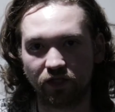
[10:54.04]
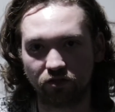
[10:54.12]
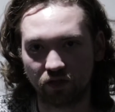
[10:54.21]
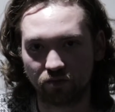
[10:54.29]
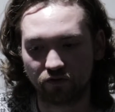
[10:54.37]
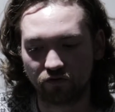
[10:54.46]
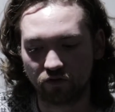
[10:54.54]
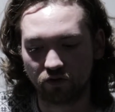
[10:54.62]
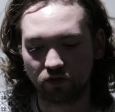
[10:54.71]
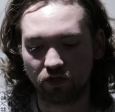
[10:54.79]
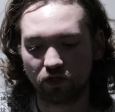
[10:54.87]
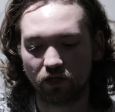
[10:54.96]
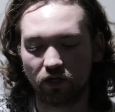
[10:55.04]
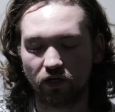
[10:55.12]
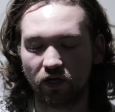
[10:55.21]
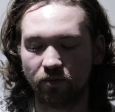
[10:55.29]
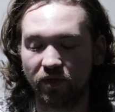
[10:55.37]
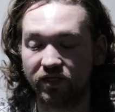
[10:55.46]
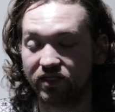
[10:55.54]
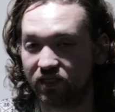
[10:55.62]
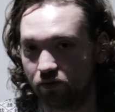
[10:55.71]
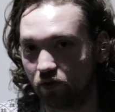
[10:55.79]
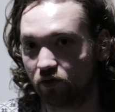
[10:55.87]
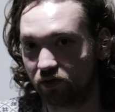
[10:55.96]
been tried before and
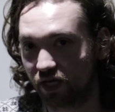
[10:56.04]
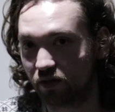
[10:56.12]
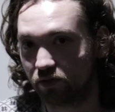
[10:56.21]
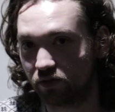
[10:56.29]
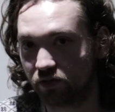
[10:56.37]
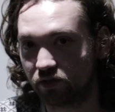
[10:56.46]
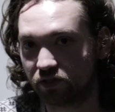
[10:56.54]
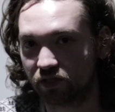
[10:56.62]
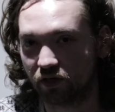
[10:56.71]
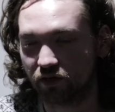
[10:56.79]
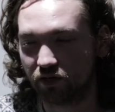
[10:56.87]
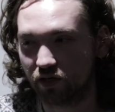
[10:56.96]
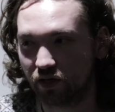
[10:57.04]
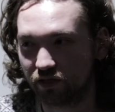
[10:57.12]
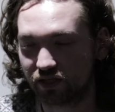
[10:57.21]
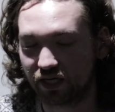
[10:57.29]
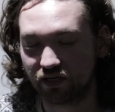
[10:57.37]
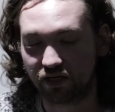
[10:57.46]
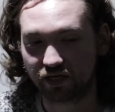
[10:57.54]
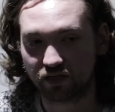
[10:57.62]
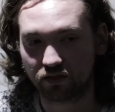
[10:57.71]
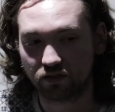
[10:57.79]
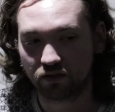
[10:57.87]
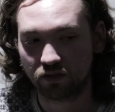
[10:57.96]
see what would happen. So I'd say like
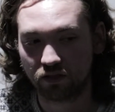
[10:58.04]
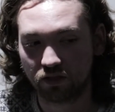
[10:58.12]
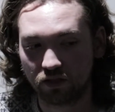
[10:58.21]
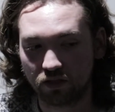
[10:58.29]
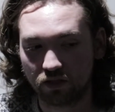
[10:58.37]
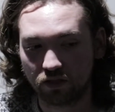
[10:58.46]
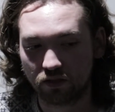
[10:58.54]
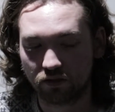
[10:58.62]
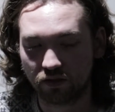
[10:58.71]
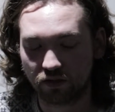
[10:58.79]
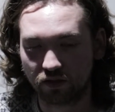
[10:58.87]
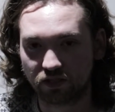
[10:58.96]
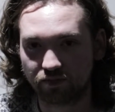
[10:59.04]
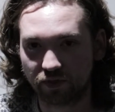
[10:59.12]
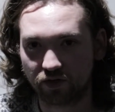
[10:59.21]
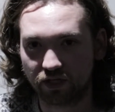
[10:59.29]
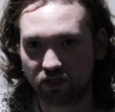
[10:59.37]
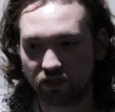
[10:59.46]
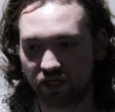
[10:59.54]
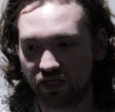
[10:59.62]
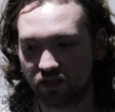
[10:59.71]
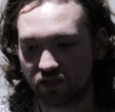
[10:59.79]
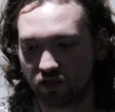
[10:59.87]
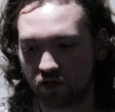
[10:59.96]
that the spirit is